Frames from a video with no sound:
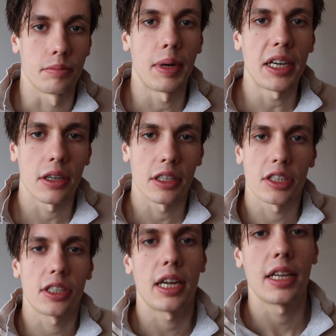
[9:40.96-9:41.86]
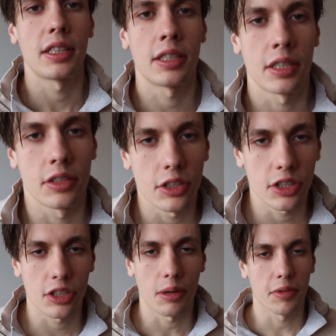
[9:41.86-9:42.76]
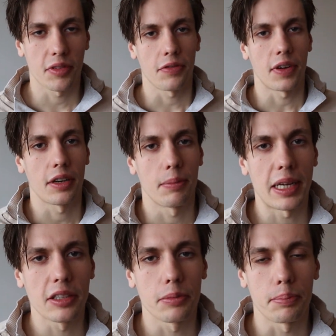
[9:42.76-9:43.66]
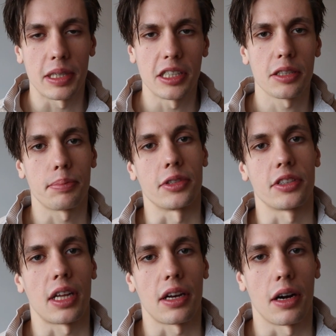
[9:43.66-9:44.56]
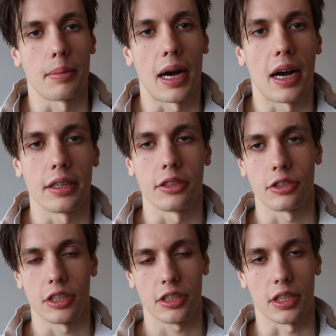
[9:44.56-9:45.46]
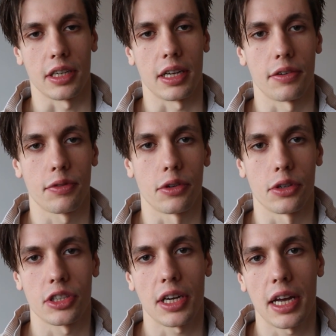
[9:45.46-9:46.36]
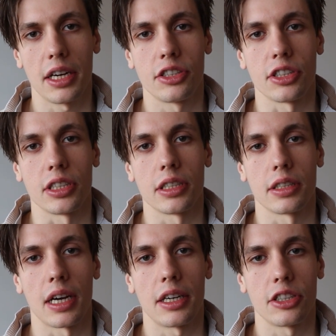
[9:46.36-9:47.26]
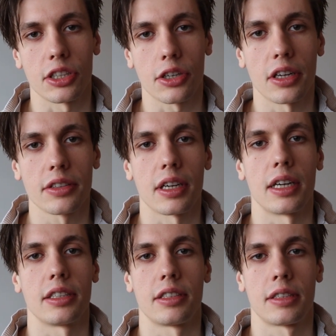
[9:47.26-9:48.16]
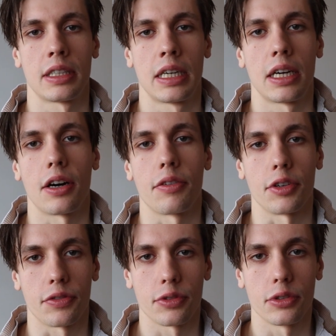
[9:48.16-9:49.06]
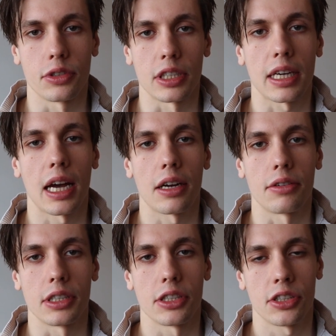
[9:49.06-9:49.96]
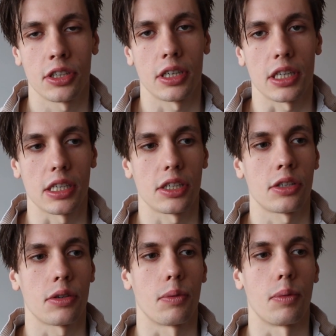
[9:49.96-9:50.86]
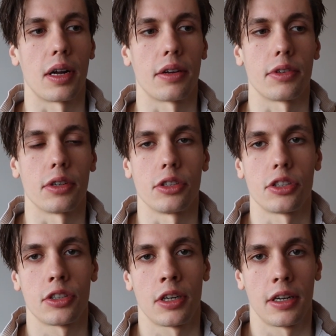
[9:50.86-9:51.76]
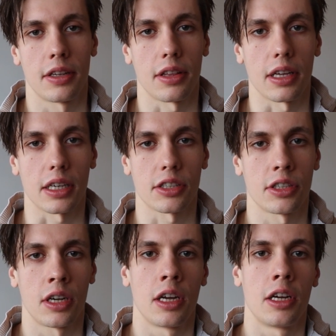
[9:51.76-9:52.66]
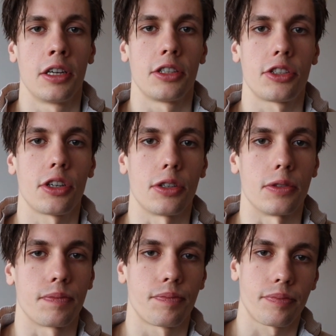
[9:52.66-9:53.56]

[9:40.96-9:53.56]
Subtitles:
better understand just some of the fundamental principles that are behind nutrition. And of course, energy, the energy content of your food, the calories, is one of those things. So